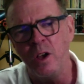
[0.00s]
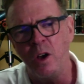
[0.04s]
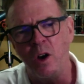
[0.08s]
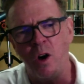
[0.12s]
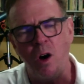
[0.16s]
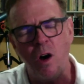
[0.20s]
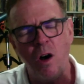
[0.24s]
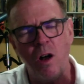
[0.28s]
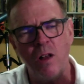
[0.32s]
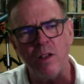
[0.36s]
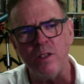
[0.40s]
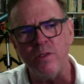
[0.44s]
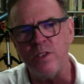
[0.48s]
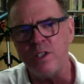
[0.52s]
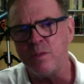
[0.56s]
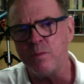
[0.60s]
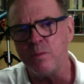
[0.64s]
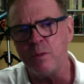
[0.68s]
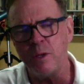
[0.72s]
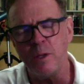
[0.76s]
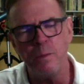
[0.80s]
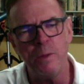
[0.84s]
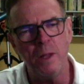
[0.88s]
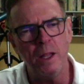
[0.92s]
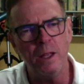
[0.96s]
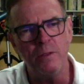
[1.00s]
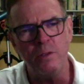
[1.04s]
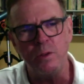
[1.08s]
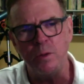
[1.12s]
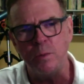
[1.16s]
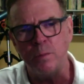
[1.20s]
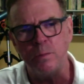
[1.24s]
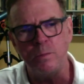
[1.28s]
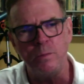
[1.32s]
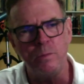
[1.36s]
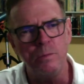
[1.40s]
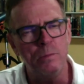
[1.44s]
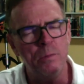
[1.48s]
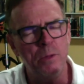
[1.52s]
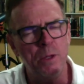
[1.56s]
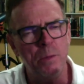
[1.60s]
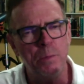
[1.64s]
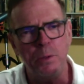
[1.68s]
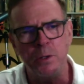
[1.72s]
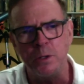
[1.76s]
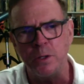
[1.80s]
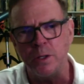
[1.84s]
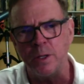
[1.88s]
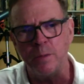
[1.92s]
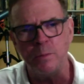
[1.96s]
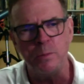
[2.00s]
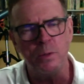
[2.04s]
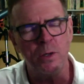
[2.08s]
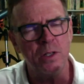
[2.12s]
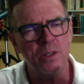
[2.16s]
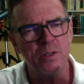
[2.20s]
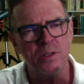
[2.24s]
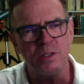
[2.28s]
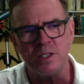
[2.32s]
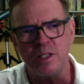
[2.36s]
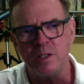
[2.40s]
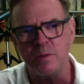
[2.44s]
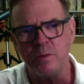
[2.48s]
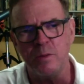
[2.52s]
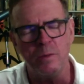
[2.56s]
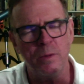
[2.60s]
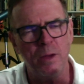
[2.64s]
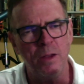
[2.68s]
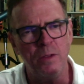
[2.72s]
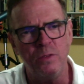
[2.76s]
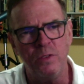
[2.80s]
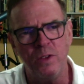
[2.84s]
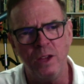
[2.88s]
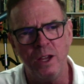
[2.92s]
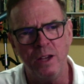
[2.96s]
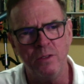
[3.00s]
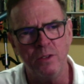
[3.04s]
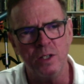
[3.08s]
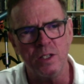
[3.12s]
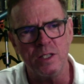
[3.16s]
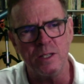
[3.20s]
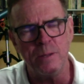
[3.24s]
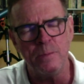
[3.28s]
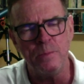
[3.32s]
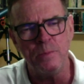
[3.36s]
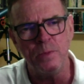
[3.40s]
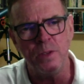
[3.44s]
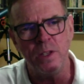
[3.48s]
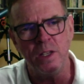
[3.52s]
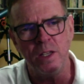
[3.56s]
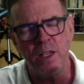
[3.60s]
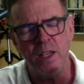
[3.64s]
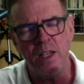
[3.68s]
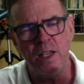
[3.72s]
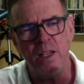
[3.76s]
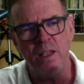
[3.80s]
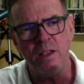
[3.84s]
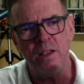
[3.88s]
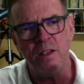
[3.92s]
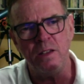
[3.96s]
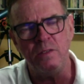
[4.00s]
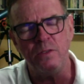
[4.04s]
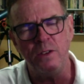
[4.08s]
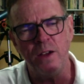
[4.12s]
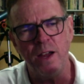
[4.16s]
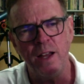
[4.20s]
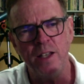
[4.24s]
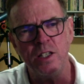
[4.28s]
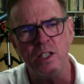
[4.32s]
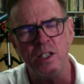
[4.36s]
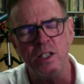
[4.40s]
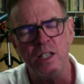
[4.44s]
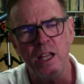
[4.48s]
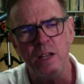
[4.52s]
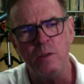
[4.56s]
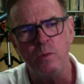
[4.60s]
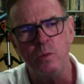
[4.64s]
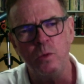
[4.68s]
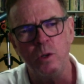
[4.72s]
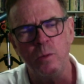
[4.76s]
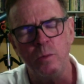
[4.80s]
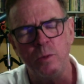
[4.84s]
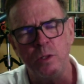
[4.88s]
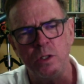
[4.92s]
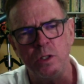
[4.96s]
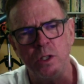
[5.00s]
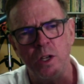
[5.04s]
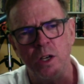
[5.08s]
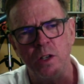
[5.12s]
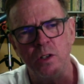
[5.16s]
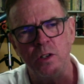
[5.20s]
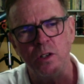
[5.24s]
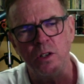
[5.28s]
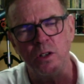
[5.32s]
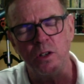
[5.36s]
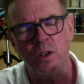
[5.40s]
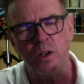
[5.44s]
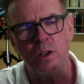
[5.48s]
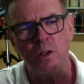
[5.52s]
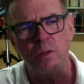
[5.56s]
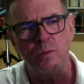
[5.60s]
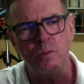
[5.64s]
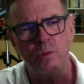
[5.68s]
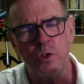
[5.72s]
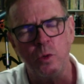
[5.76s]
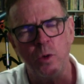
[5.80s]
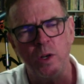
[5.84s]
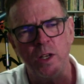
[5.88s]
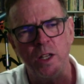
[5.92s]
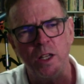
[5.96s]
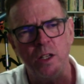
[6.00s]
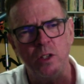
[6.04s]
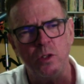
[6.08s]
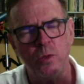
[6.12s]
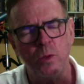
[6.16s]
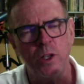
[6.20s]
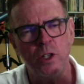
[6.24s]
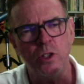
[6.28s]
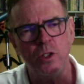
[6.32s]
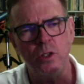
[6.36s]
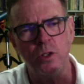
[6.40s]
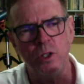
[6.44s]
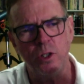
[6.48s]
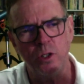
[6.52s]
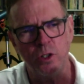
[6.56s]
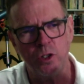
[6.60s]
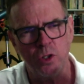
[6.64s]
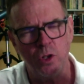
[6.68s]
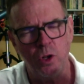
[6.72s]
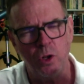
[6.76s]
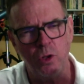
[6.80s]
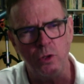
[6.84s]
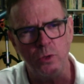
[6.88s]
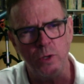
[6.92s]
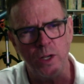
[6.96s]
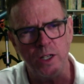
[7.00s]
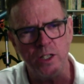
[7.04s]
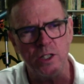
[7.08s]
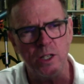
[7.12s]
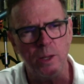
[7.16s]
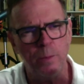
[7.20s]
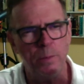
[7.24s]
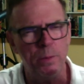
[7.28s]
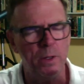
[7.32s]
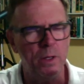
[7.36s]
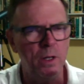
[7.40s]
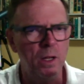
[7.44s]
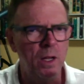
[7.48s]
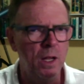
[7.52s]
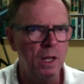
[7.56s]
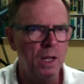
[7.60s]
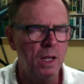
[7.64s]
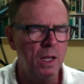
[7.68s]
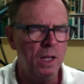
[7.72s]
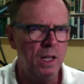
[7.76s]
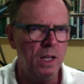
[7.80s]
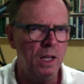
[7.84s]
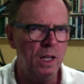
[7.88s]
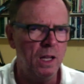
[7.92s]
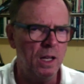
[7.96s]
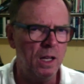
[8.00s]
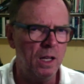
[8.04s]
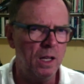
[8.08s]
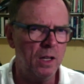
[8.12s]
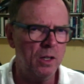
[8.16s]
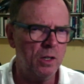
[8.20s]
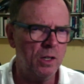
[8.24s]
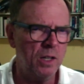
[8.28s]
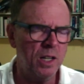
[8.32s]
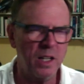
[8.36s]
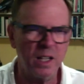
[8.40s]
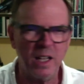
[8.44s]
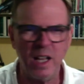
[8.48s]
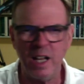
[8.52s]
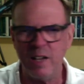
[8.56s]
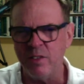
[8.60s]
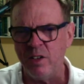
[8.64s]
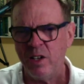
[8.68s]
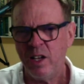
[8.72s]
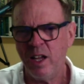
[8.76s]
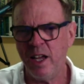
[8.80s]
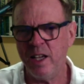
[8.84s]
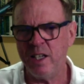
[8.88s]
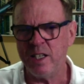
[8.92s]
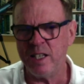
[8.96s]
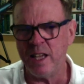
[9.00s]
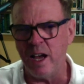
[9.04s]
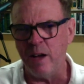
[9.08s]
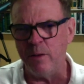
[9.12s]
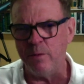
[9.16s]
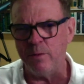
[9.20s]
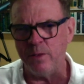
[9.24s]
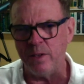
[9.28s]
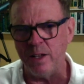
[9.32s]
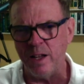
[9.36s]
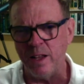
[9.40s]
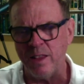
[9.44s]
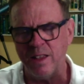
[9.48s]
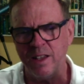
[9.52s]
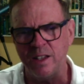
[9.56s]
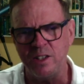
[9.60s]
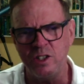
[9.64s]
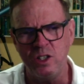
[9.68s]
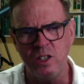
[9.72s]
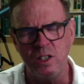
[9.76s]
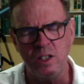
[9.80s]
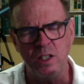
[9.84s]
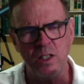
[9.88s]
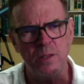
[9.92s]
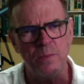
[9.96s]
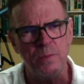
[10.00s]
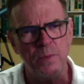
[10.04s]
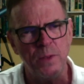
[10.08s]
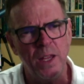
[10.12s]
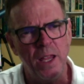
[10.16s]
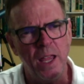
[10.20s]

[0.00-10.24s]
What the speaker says: All of these mid-level, mid-period books are some of my favorites. He finds a dead woman, young girl, 20, 22 years old, dressed up in a kind of a nice outfit, I think she is.